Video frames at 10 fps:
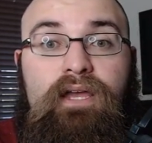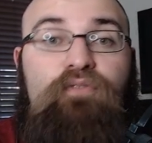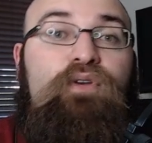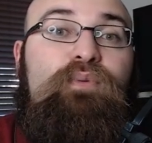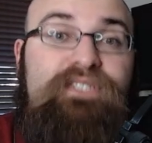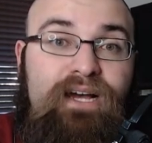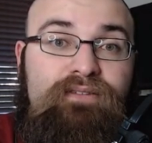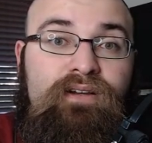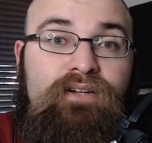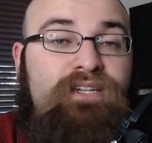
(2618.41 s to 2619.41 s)
If he was
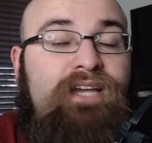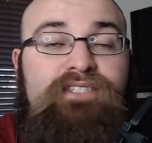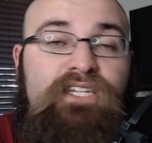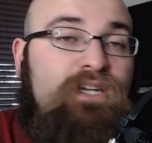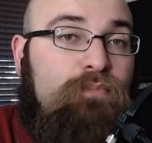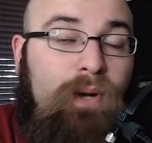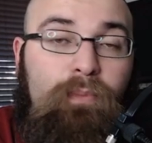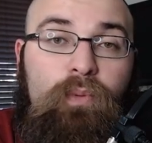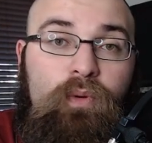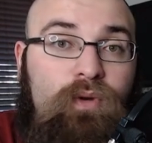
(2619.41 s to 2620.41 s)
out there, Case Keenum
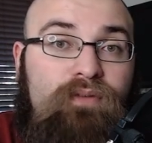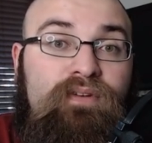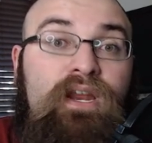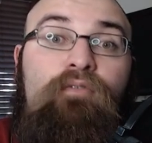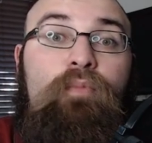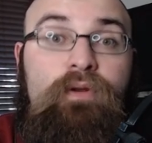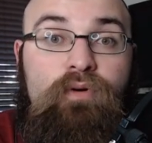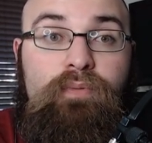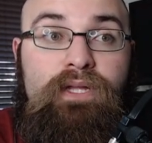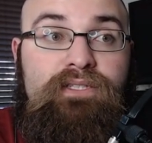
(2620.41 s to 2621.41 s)
probably would have never been
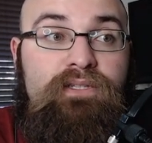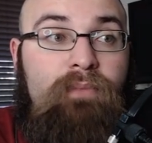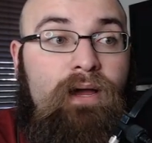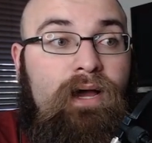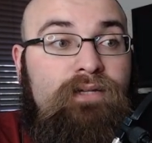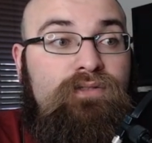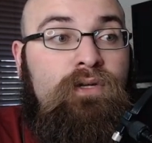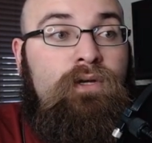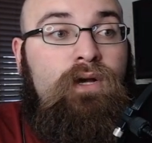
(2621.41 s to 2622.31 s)
replaced in my eyes.